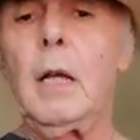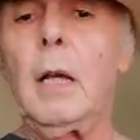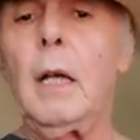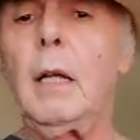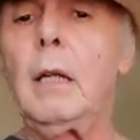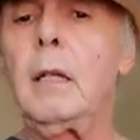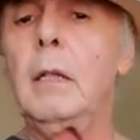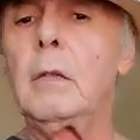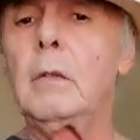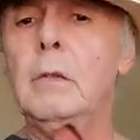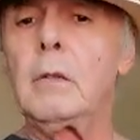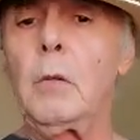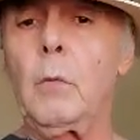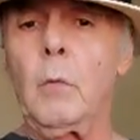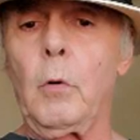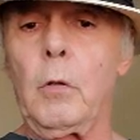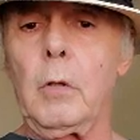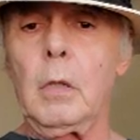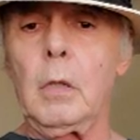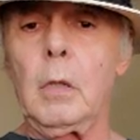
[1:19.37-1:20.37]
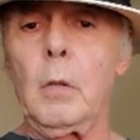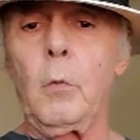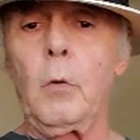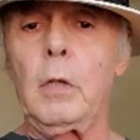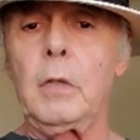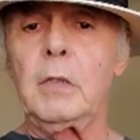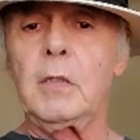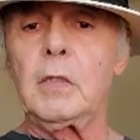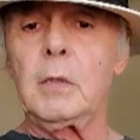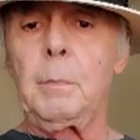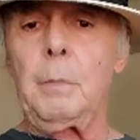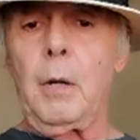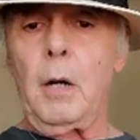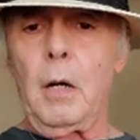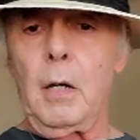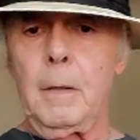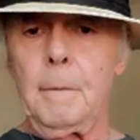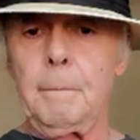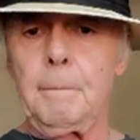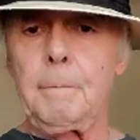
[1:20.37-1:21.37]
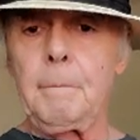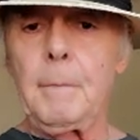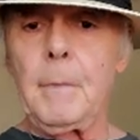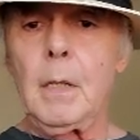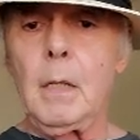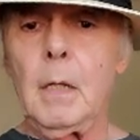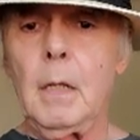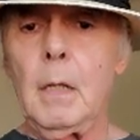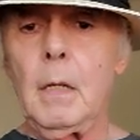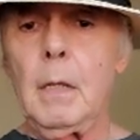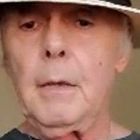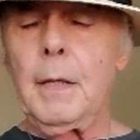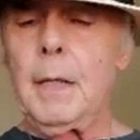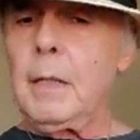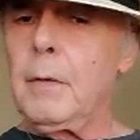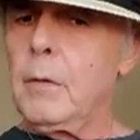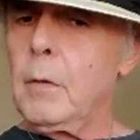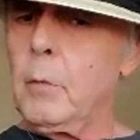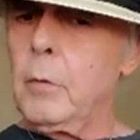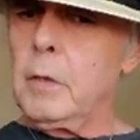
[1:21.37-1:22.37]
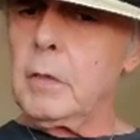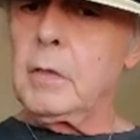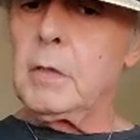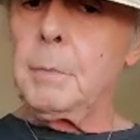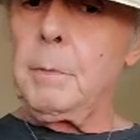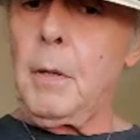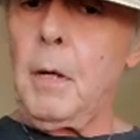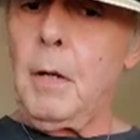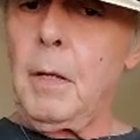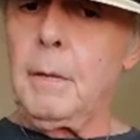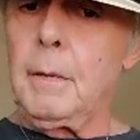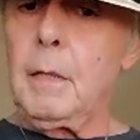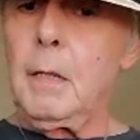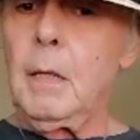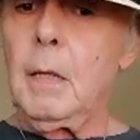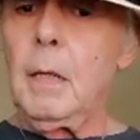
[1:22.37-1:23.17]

And here's the word. The word is spawn. Think of the word spawn.